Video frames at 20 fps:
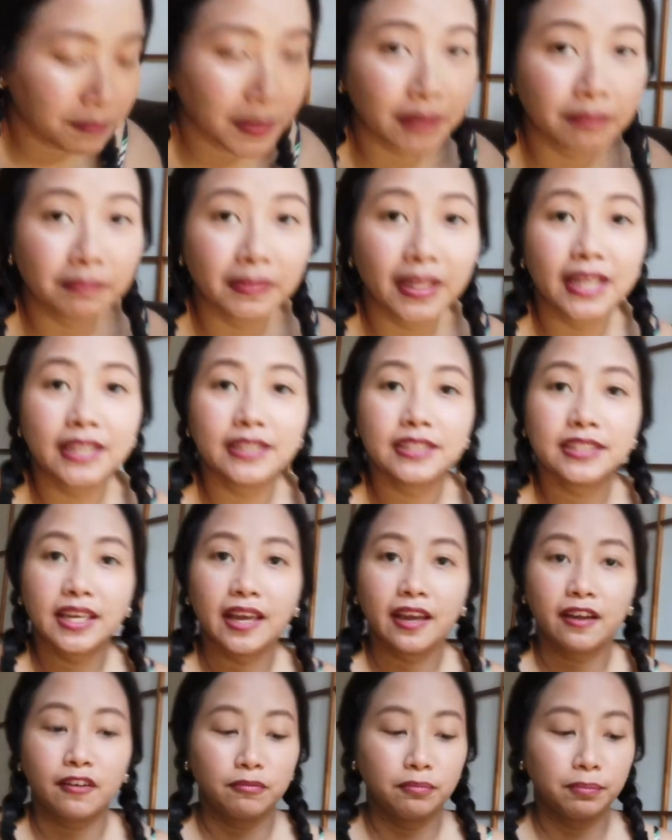my plants
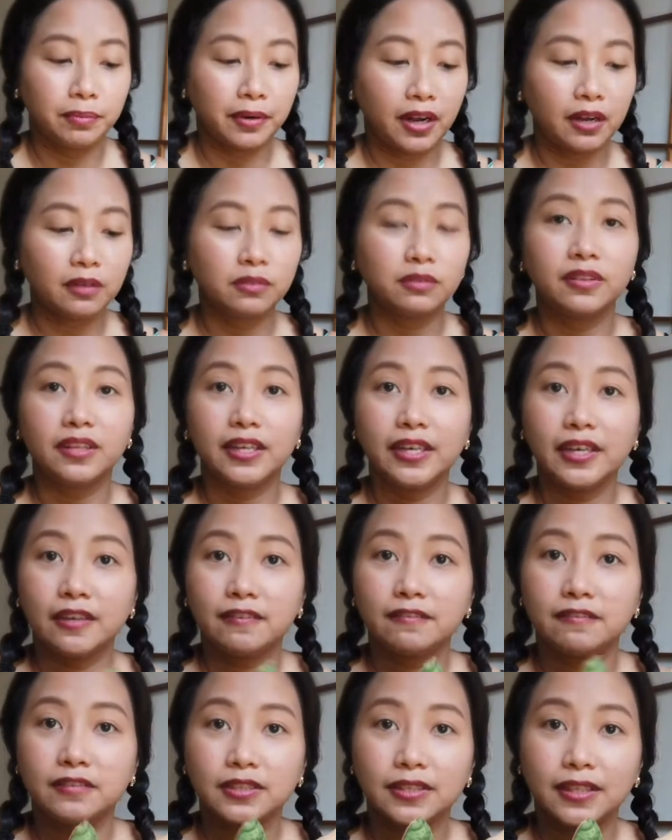have brown
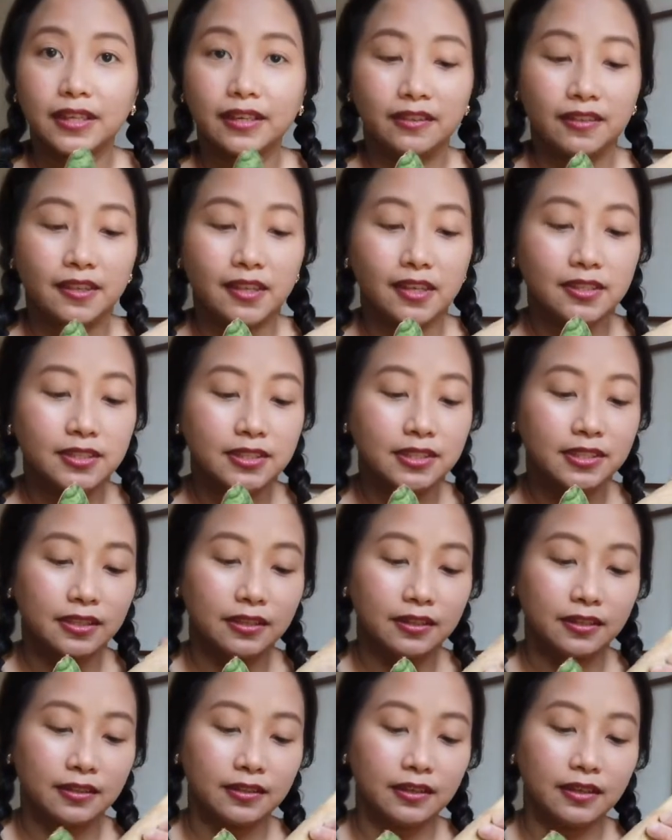leaves like this
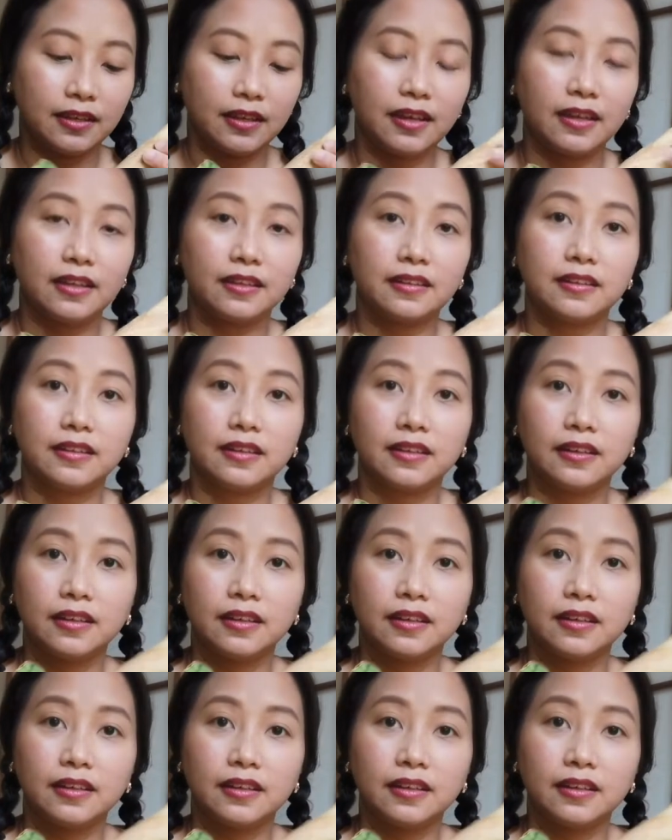and